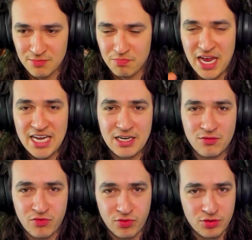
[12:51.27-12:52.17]
begging
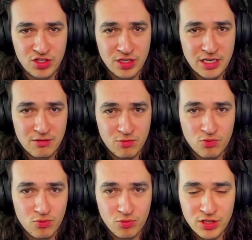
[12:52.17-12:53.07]
to like
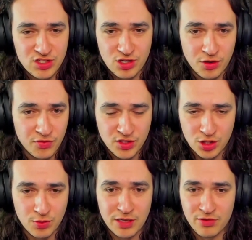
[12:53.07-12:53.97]
resurface or
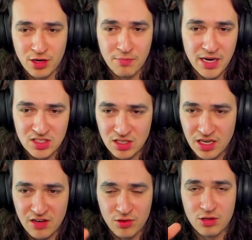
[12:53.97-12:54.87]
whatever, come back to
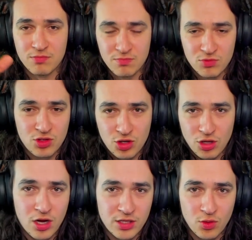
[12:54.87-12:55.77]
life, or they're
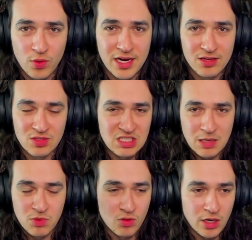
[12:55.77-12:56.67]
clawing their way to
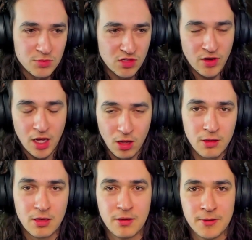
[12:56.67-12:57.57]
escape the realms of hell.
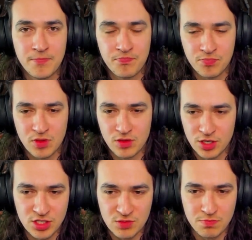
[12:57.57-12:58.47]
They're
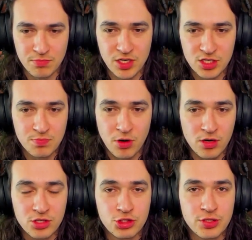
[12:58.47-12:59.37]
just part
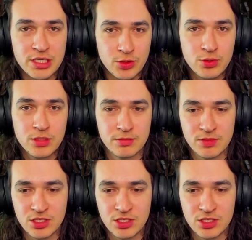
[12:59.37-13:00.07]
of the tree, dude. They're